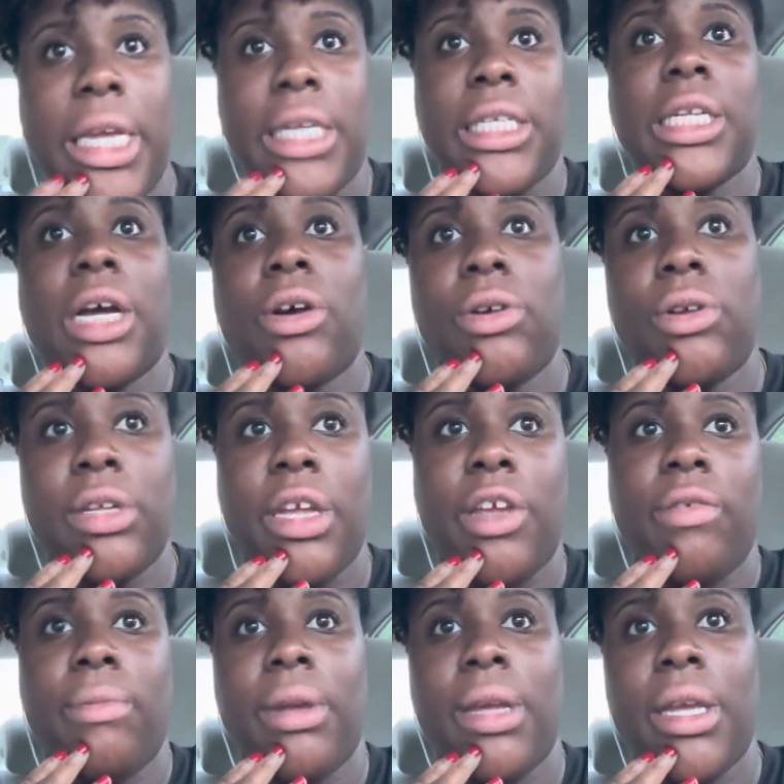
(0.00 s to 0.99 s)
he's not going to
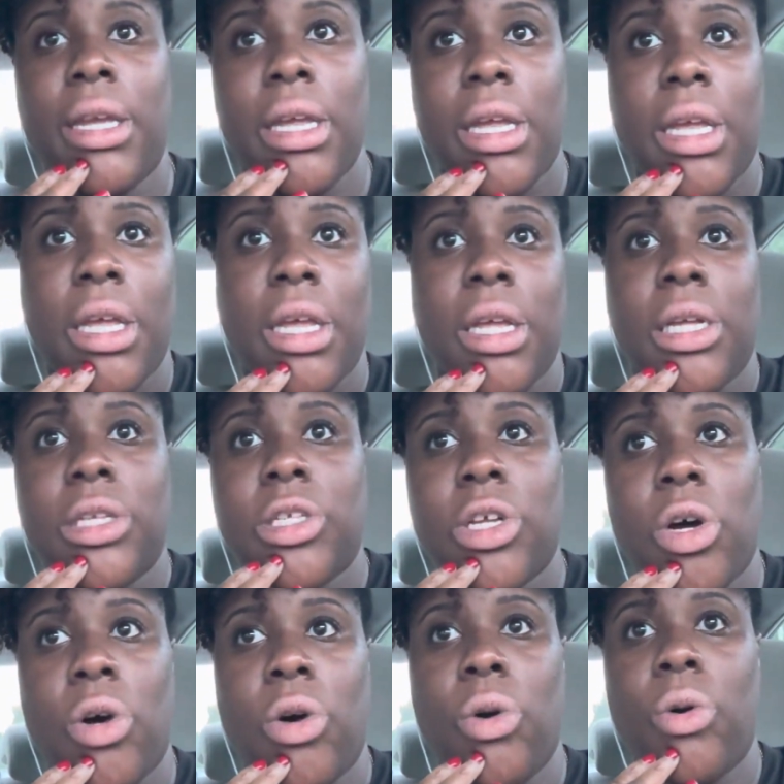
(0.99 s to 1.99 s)
leave me.
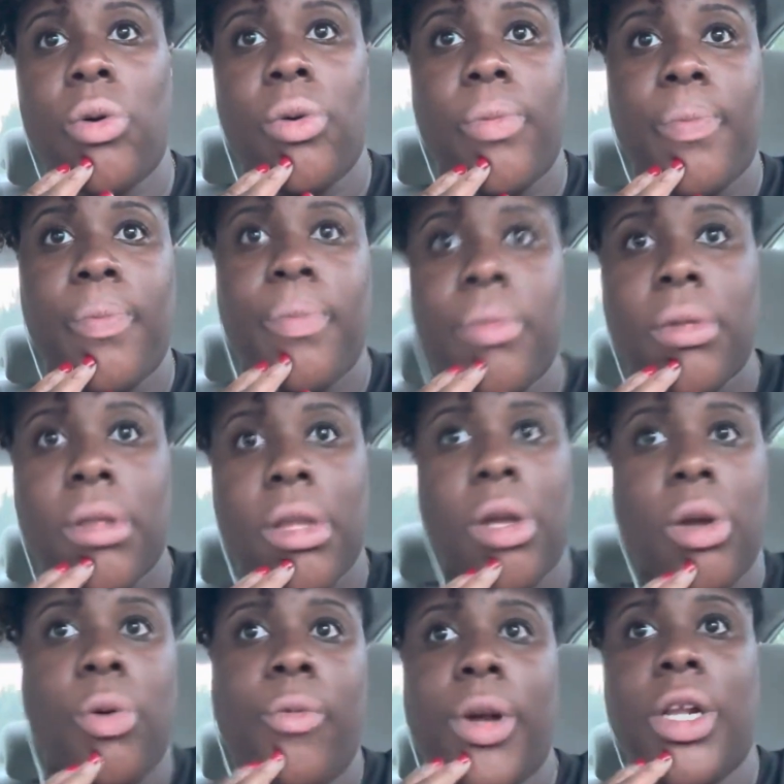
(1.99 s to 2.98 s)
So
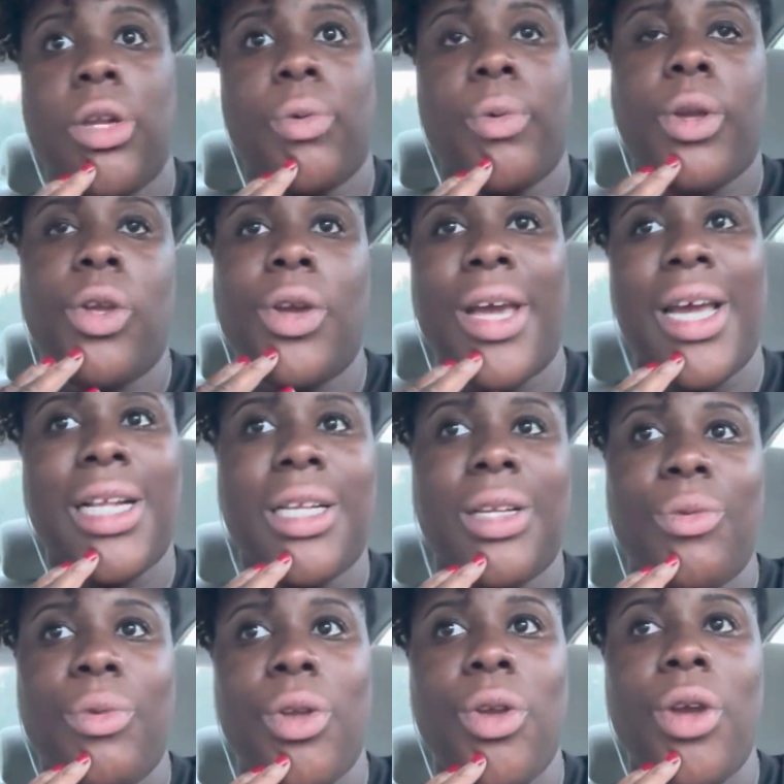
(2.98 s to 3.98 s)
when
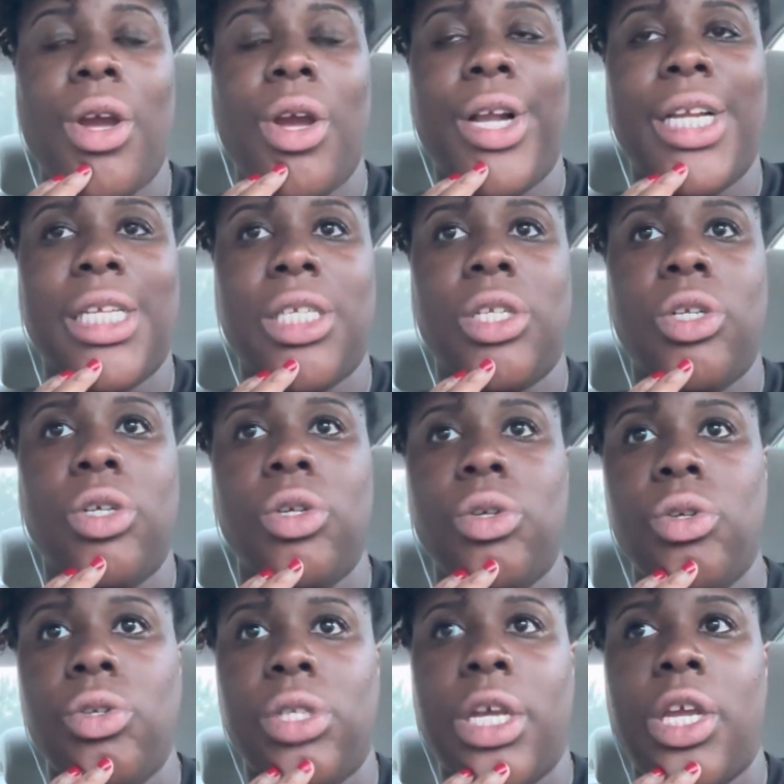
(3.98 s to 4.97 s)
you hear this
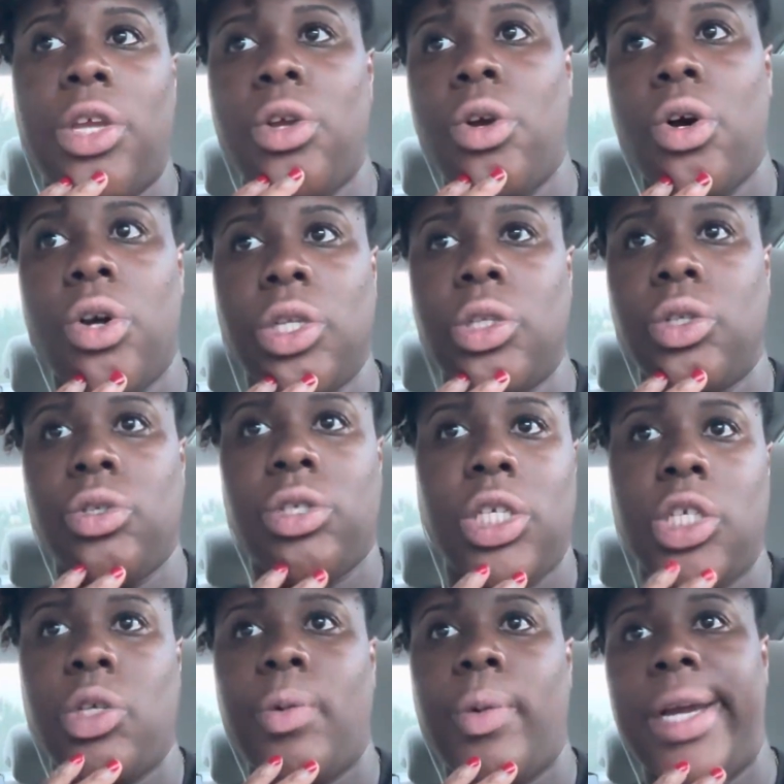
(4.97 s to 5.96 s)
news and you're going through
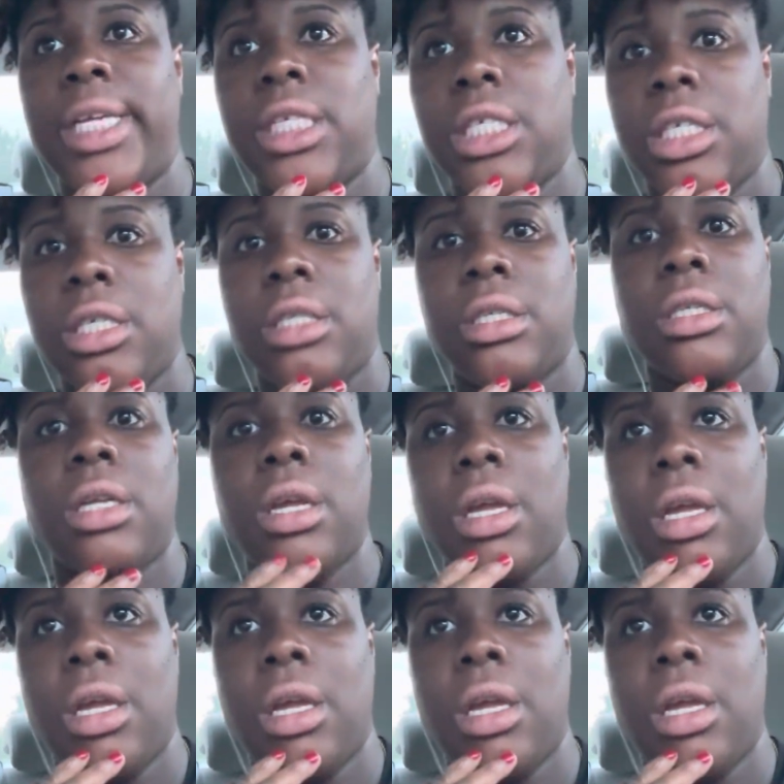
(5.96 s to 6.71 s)
situations,